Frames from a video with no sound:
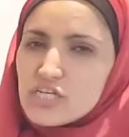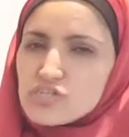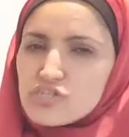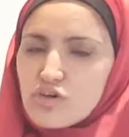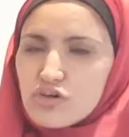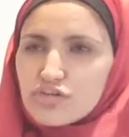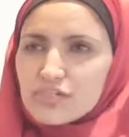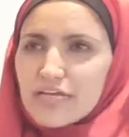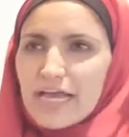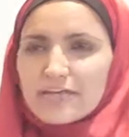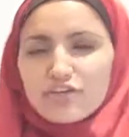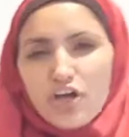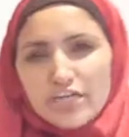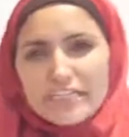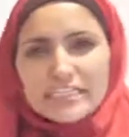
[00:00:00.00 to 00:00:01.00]
So
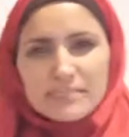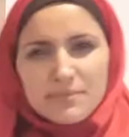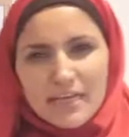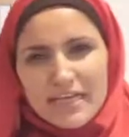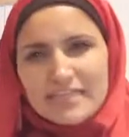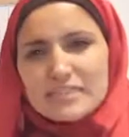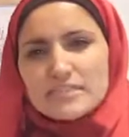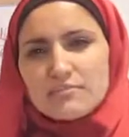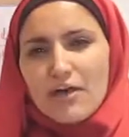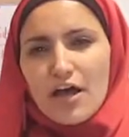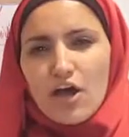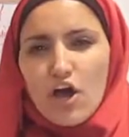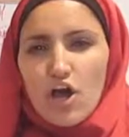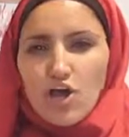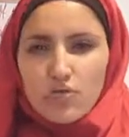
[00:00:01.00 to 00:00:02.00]
Jürgen's piece is
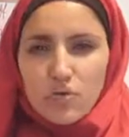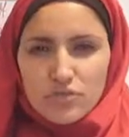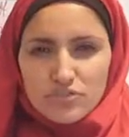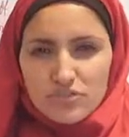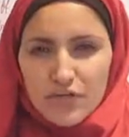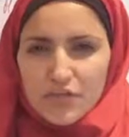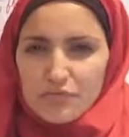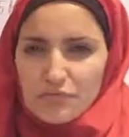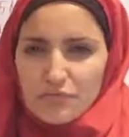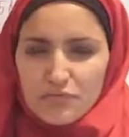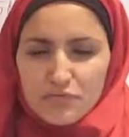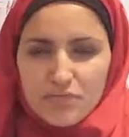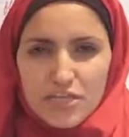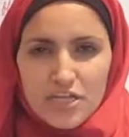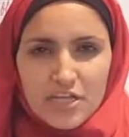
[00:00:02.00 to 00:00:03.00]
about her wandering
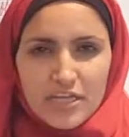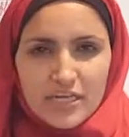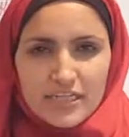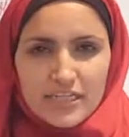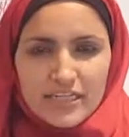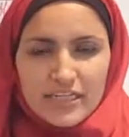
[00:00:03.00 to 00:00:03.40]
through the